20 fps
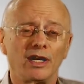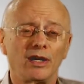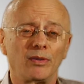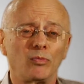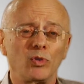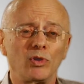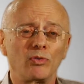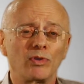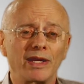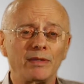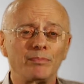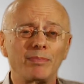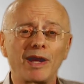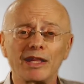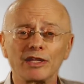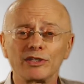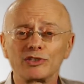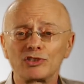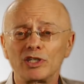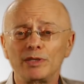We write
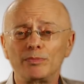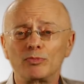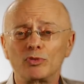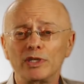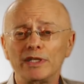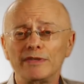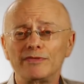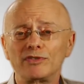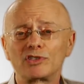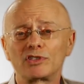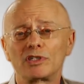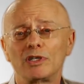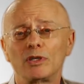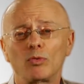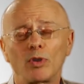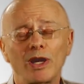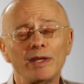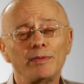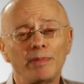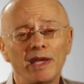policy briefs,
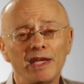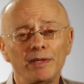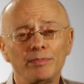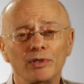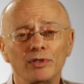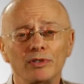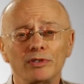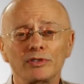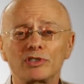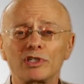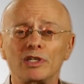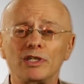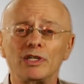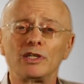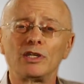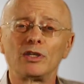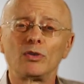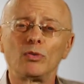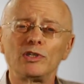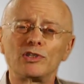white papers.
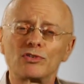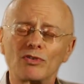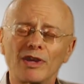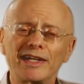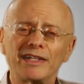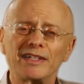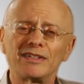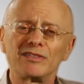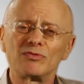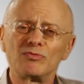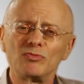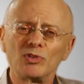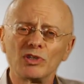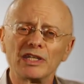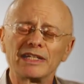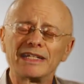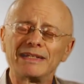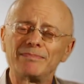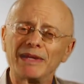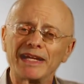We try to
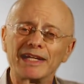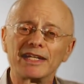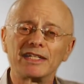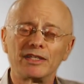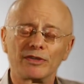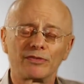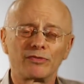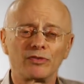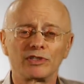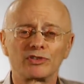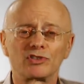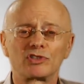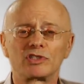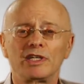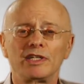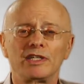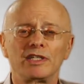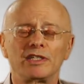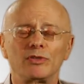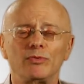really make a difference.
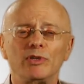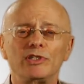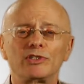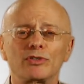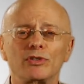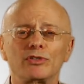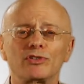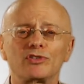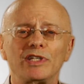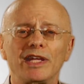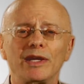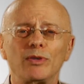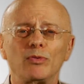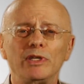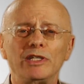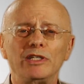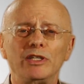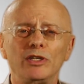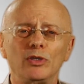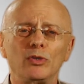The research that
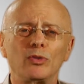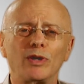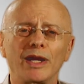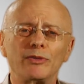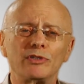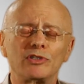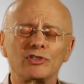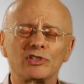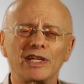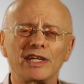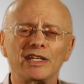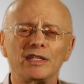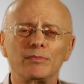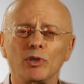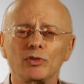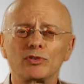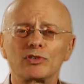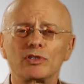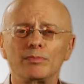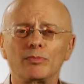we do, I would say the
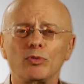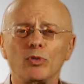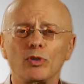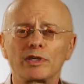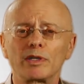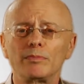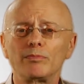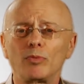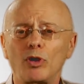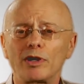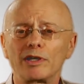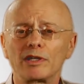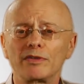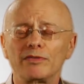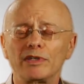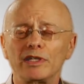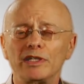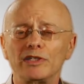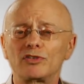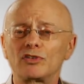most important part
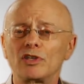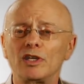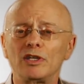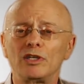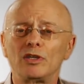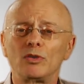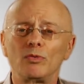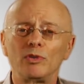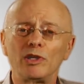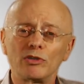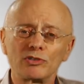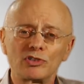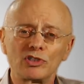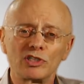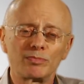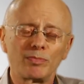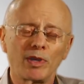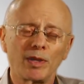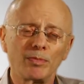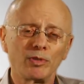of it is we don't
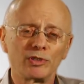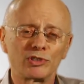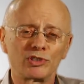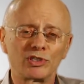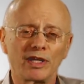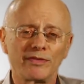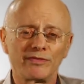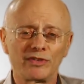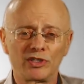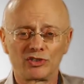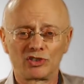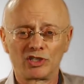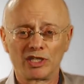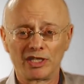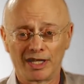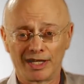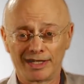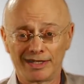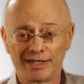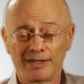just publish stuff to sit
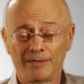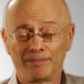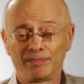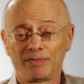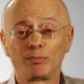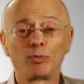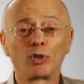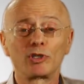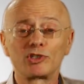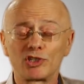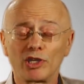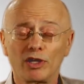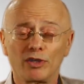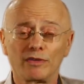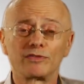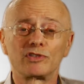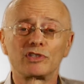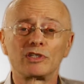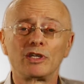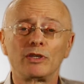on
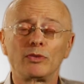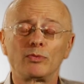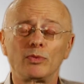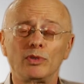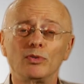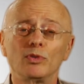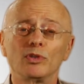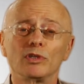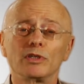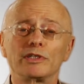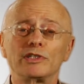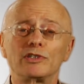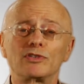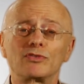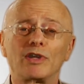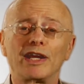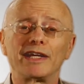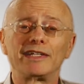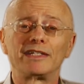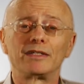bookshelves. We really
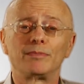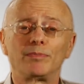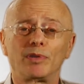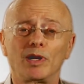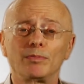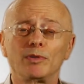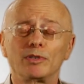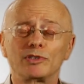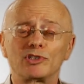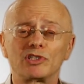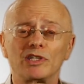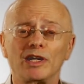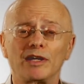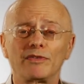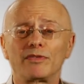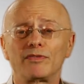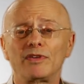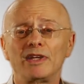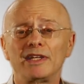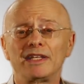try to publish
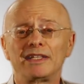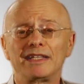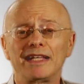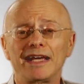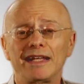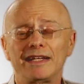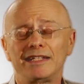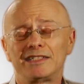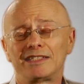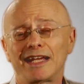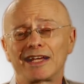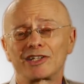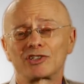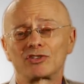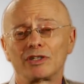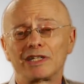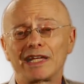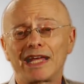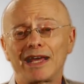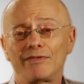stuff that is
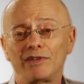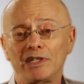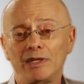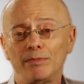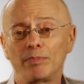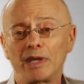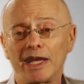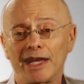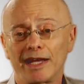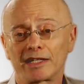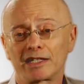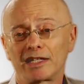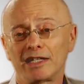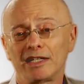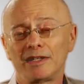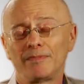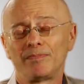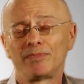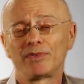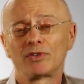actually have an impact.
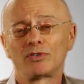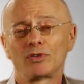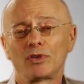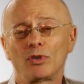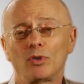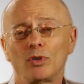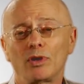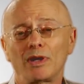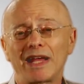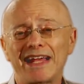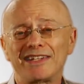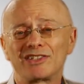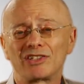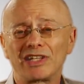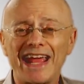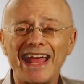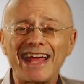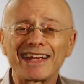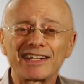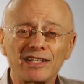So as
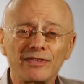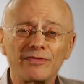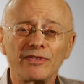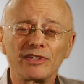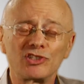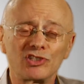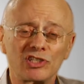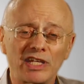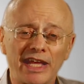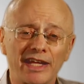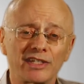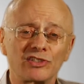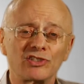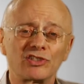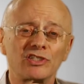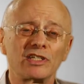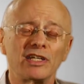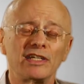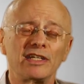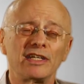an activist
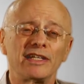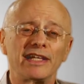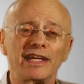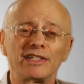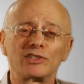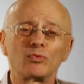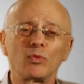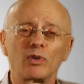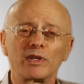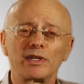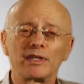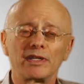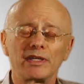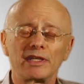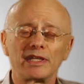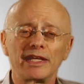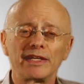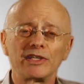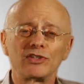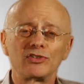stance, that's one of the
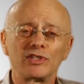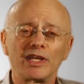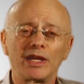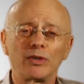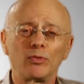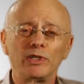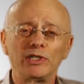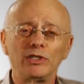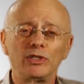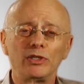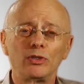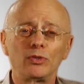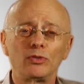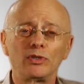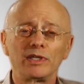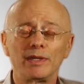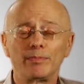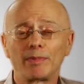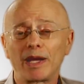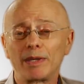things that we do
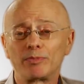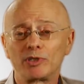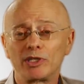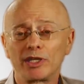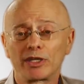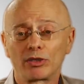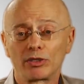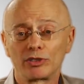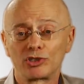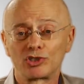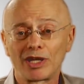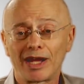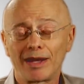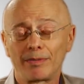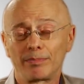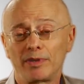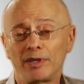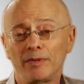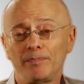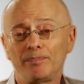in my particular
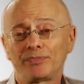shop.